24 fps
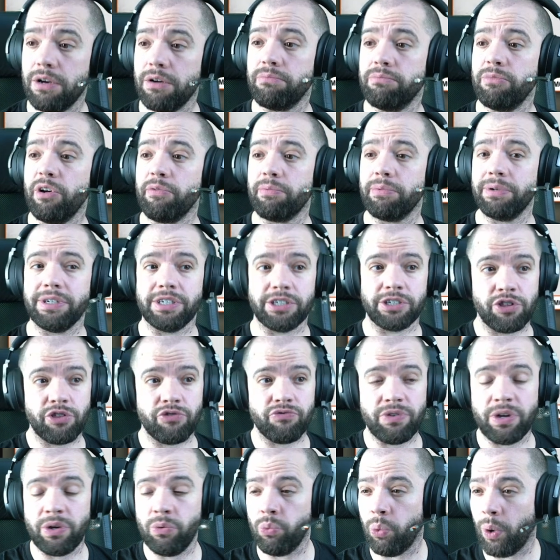Movement is
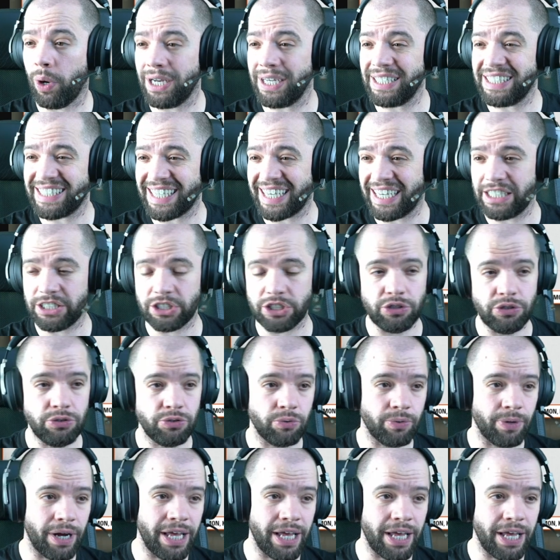3 white as usual,